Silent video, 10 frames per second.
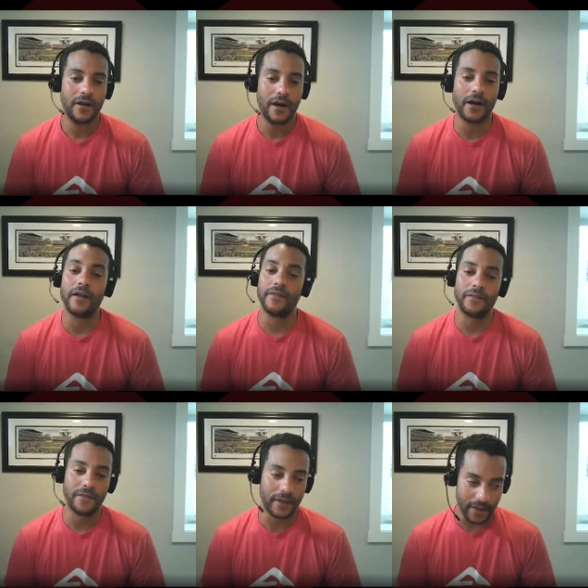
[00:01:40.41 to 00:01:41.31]
uh,
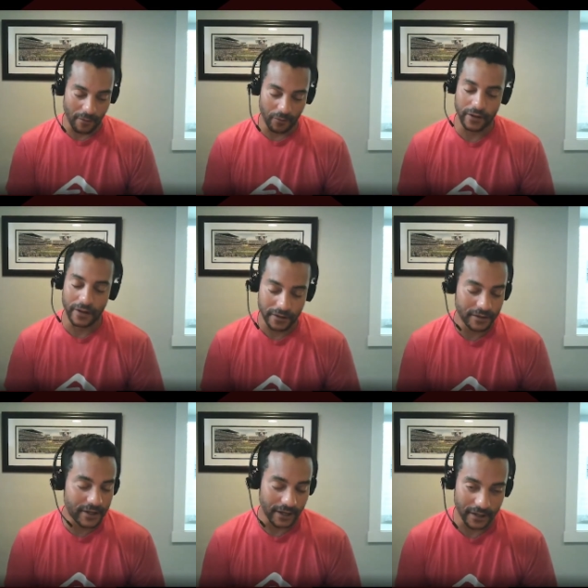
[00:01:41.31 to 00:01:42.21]
and that will then
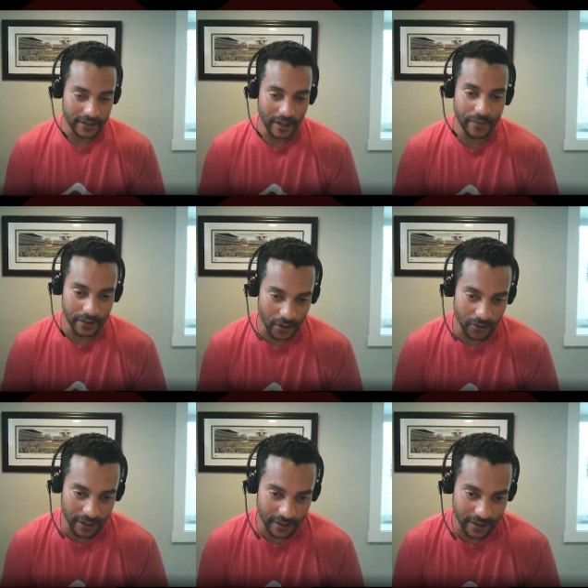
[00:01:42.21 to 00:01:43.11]
accept the
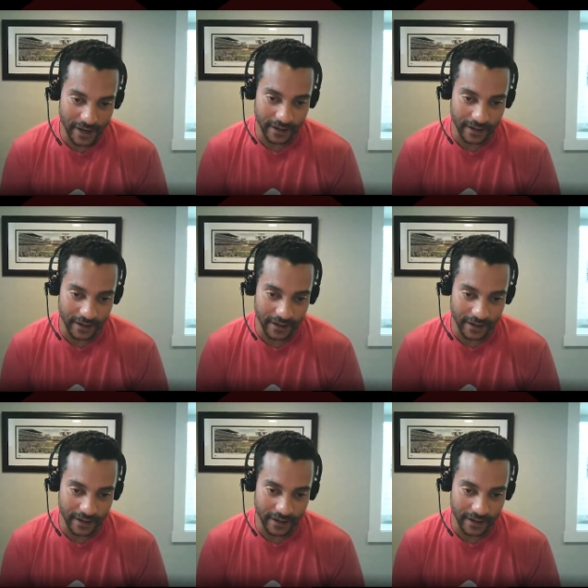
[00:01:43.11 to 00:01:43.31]
token